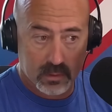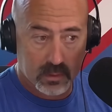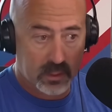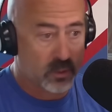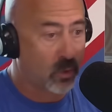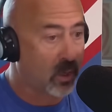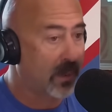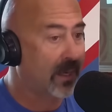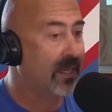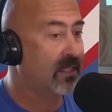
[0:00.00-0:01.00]
He's worried
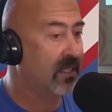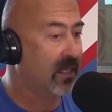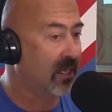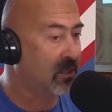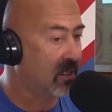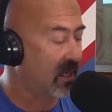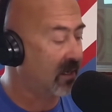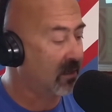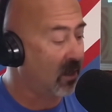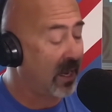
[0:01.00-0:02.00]
about KC, I should say.
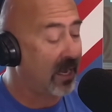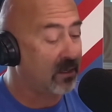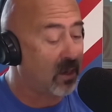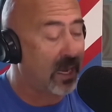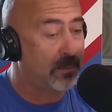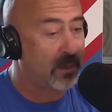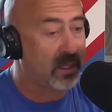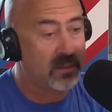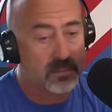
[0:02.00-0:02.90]
Go ahead, Billy.